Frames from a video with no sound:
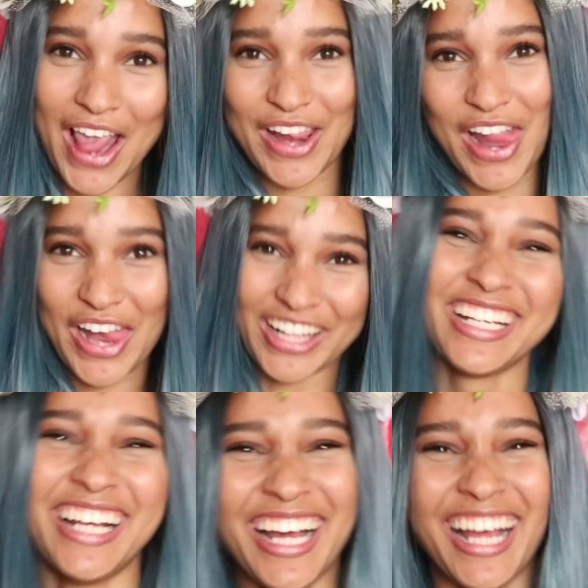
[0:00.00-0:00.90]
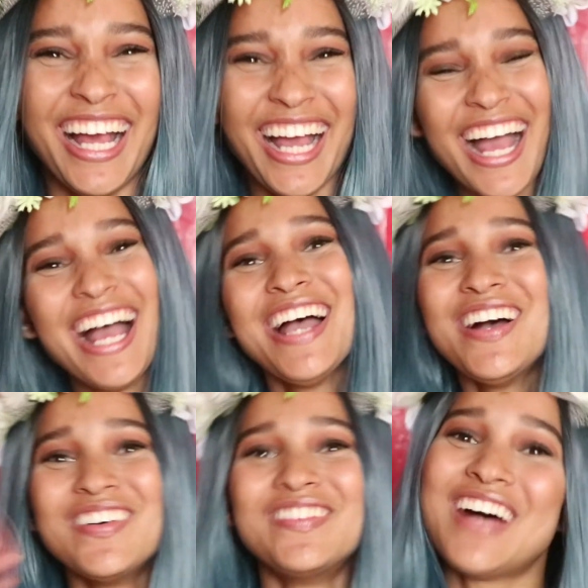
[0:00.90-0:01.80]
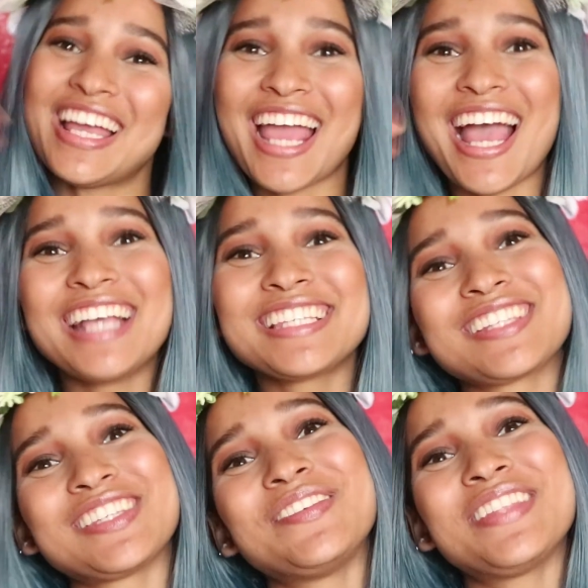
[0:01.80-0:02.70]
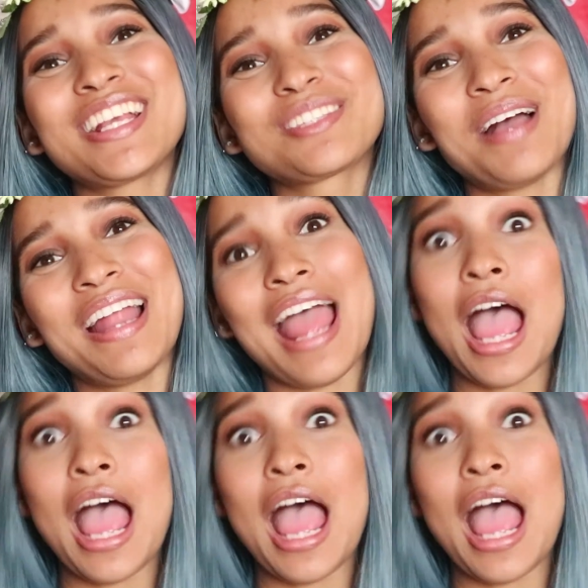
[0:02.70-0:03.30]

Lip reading: Bye guys, I'll see you in the next one.